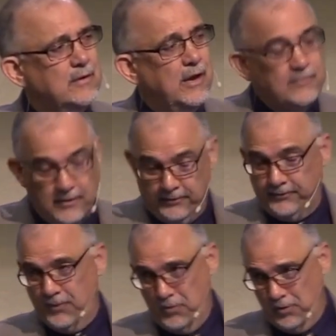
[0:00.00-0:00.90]
In verse
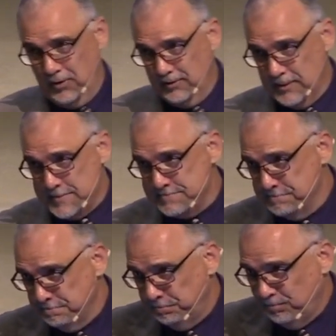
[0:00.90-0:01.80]
4,
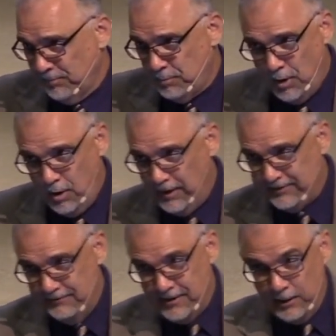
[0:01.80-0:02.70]
Paul,
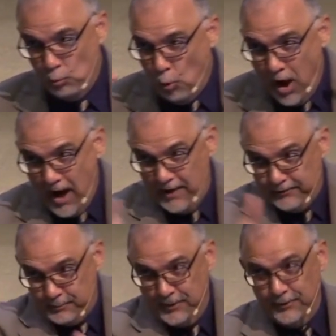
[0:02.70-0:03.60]
as a very wise
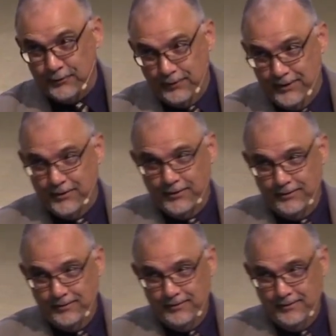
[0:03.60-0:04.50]
spiritual leader,
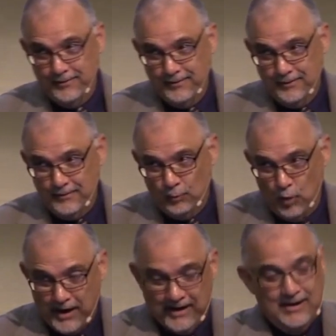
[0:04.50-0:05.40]

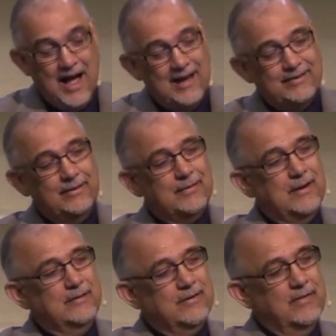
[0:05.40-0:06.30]
recognizing
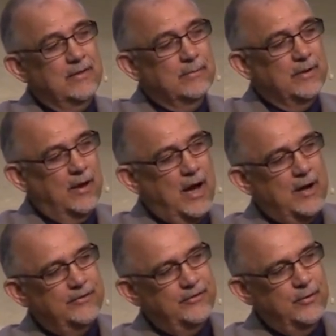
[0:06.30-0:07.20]
things in them that
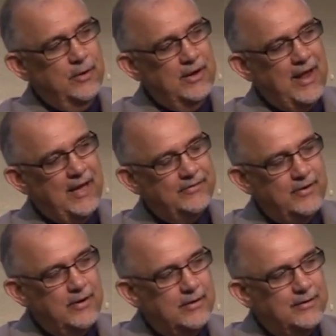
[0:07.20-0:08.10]
God is doing and has
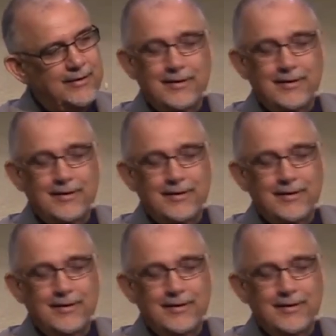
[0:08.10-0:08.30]
done,